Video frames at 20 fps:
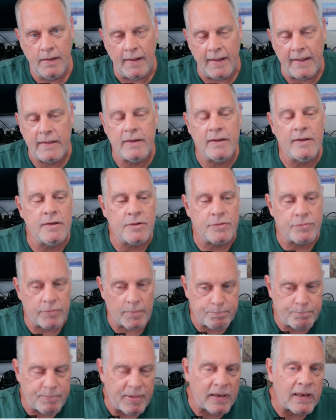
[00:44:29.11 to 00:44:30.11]
And it is
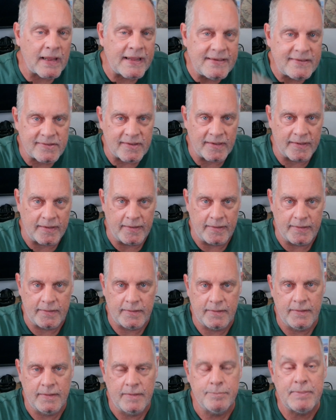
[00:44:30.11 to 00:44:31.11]
replacing it.
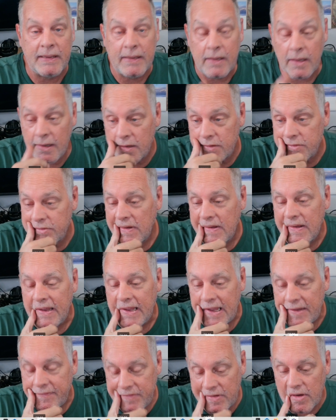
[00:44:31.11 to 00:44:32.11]
Because
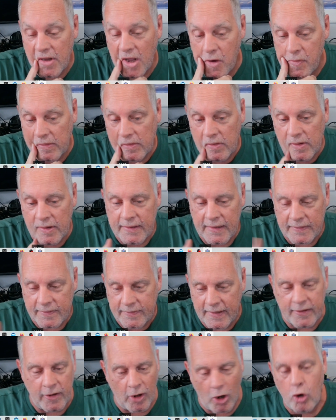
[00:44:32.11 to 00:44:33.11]
if you go and look at
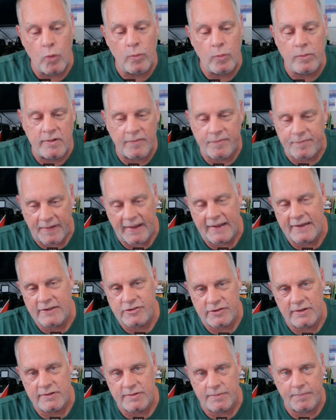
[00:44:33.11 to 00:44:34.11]
that ode to
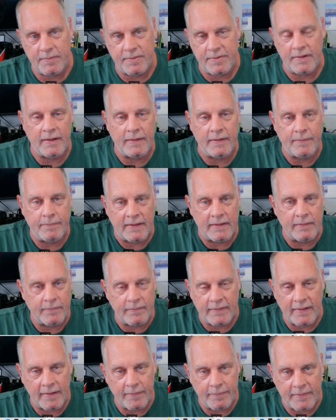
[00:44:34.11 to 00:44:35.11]
fascism thing
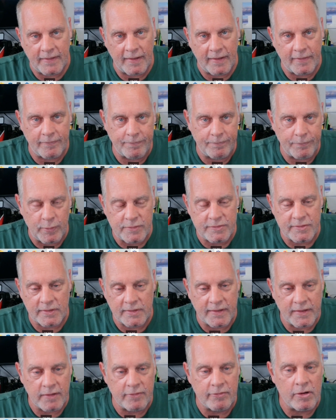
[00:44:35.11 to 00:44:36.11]
that
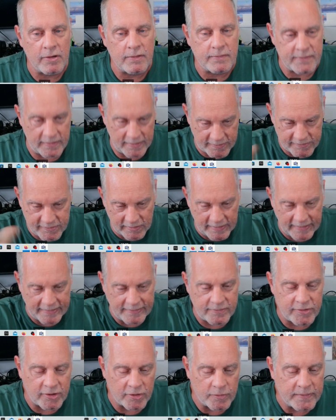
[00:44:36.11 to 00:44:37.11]
Mussolini wrote, that has a
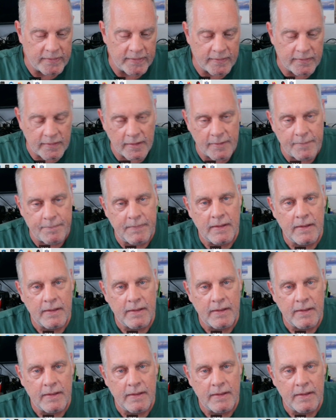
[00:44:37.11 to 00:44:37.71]
link to it in there,